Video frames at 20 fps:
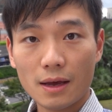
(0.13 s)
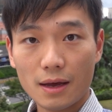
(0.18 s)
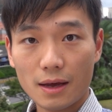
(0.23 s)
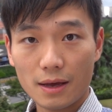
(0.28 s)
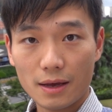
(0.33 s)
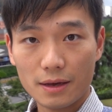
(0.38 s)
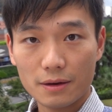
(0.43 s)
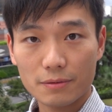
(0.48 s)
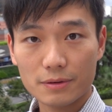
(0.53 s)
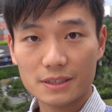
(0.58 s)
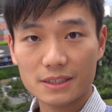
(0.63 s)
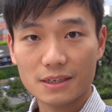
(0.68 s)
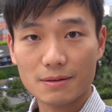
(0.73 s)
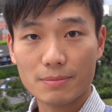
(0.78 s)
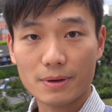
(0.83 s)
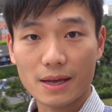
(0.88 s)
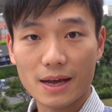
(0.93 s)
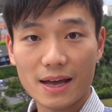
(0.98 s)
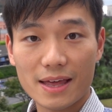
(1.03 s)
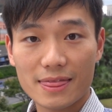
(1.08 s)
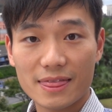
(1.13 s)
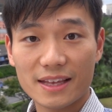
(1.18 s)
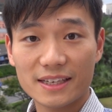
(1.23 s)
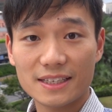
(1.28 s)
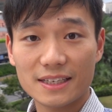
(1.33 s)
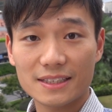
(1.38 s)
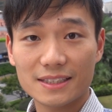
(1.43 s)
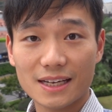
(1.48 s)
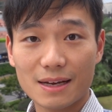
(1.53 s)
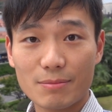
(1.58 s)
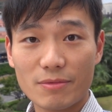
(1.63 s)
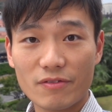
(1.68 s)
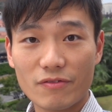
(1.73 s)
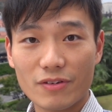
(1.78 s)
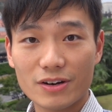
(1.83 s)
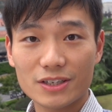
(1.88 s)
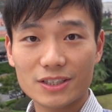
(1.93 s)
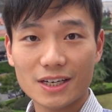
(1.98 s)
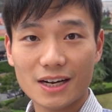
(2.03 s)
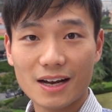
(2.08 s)
Hey, what's up guys? This is Simon
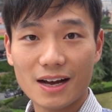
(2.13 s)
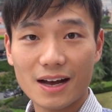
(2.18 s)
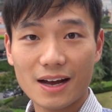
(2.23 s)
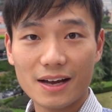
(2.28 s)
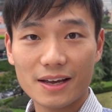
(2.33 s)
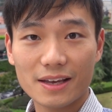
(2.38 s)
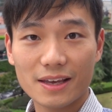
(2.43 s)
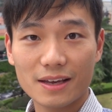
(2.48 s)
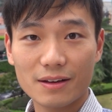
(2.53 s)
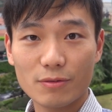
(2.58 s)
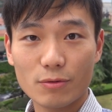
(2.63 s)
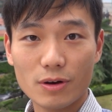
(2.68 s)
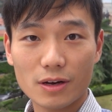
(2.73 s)
from Shanghai again.